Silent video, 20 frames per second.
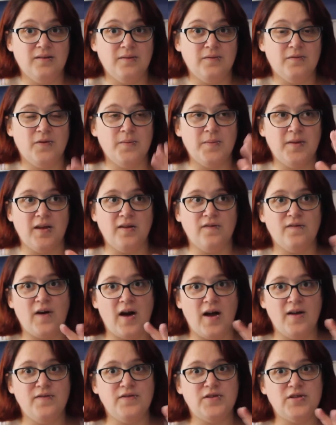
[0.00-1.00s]
from like
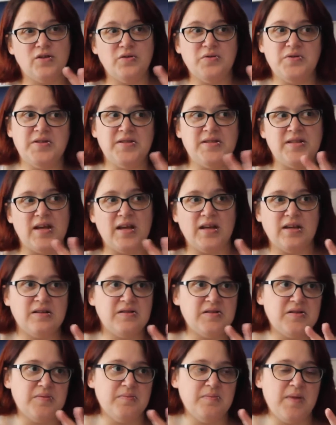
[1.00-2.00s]
5 till
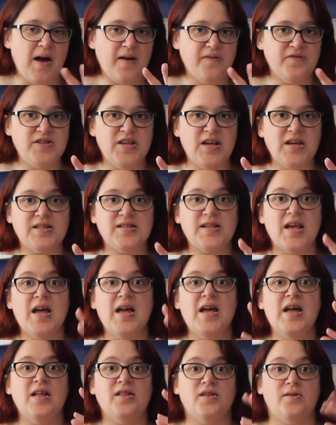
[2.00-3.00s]
6, half 6,
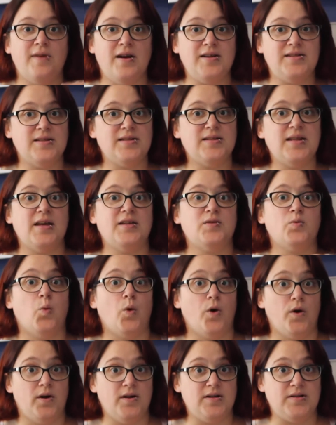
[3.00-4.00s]
the restless legs
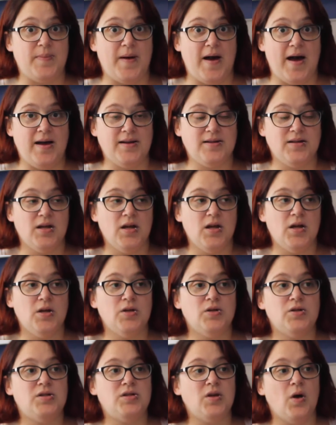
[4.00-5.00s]
weren't as bad.
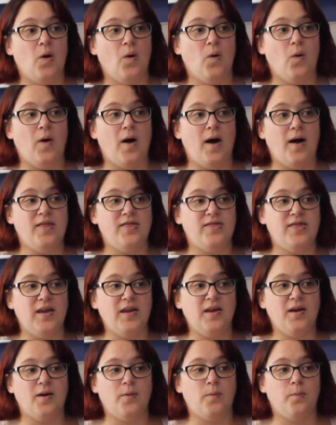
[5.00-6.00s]
So I
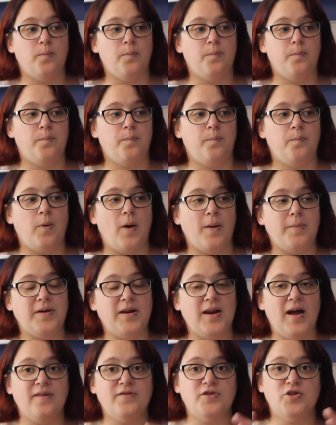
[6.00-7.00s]
think what I'm
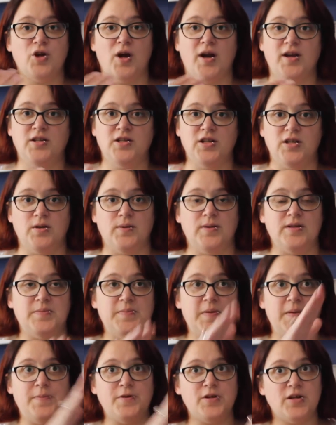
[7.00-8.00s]
going to have to try and do is
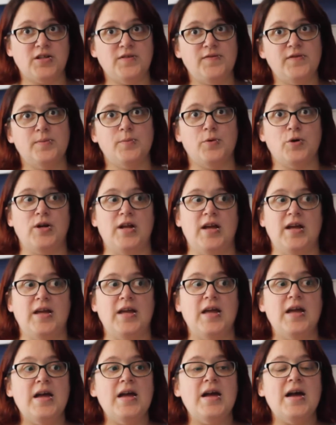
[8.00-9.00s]
be productive in the
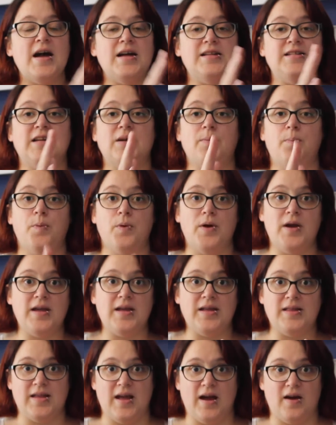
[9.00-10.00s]
morning and take a
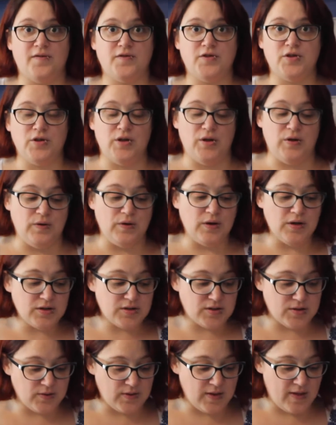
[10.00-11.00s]
break in the afternoon,
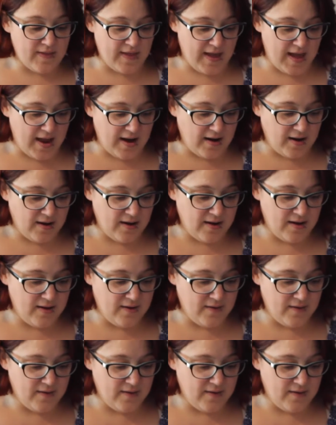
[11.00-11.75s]
so that then